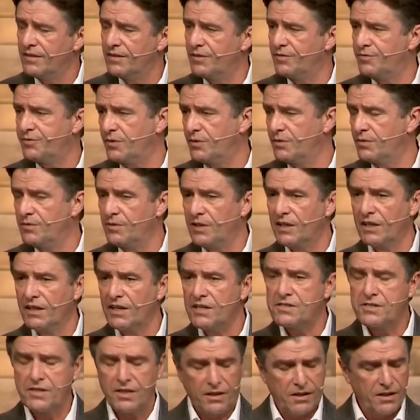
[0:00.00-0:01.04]
If,
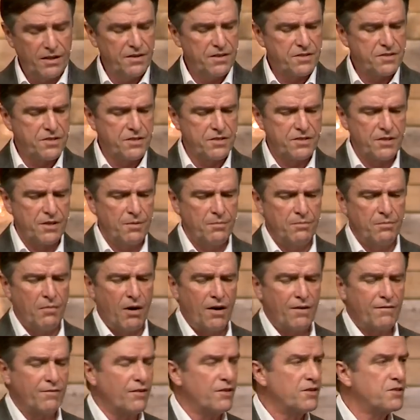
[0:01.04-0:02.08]
realistically, this is a
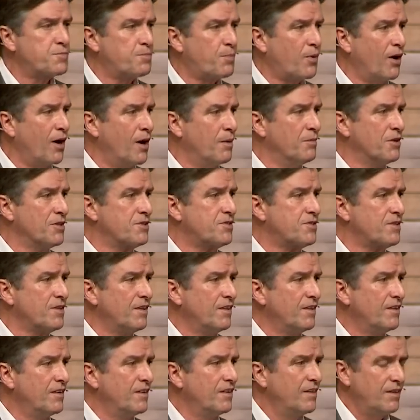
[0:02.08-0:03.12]
marvelous promise.
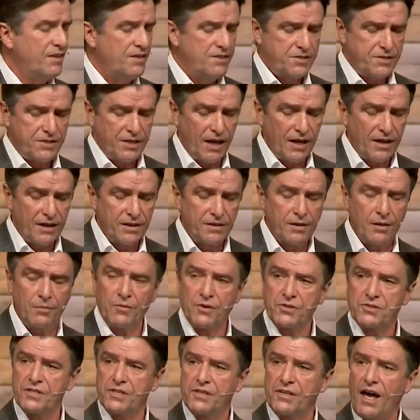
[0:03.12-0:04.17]
He's telling them
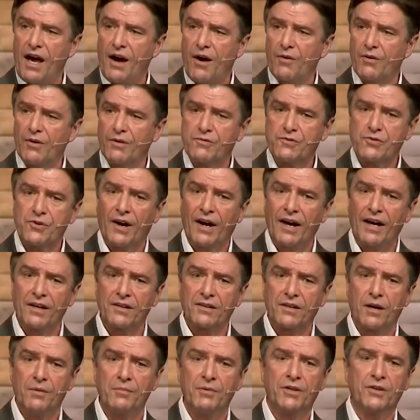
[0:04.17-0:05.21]
there's an hour of trial
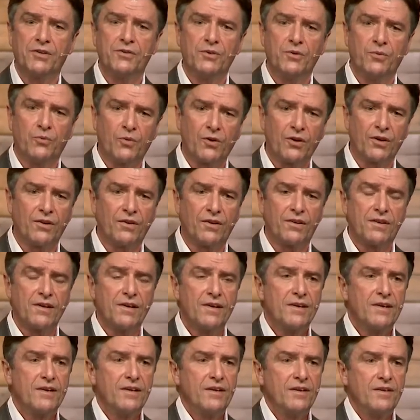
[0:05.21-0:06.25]
coming on the world,
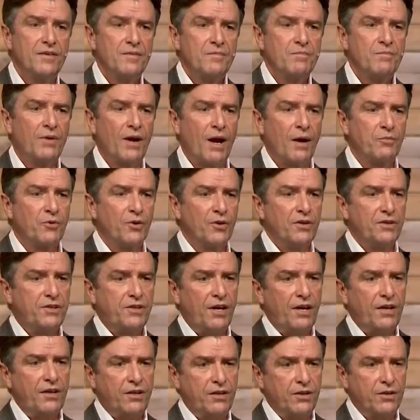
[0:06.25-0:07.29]
but I'm going to
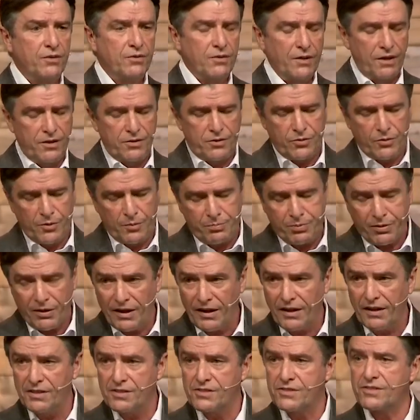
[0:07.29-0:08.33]
take you into a
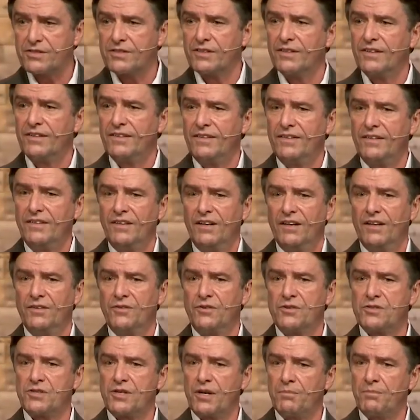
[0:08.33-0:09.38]
place, and
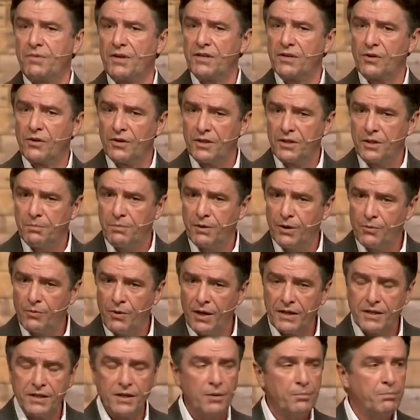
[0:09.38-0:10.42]
there's something going to be
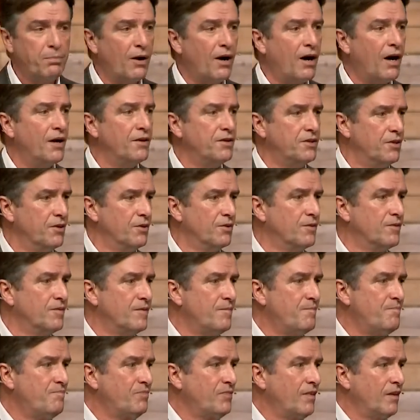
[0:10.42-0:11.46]
written upon you,
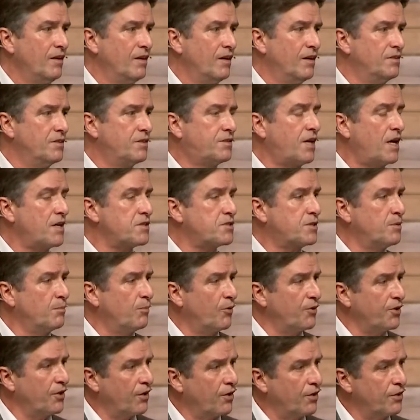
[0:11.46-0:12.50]
and the
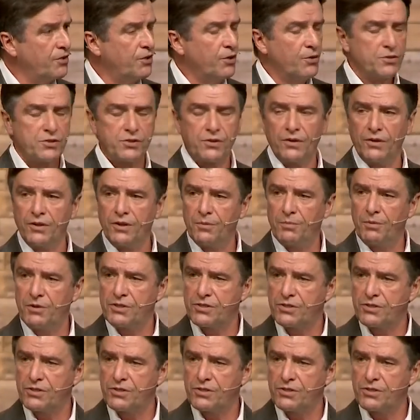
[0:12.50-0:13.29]
testimony on you is going to be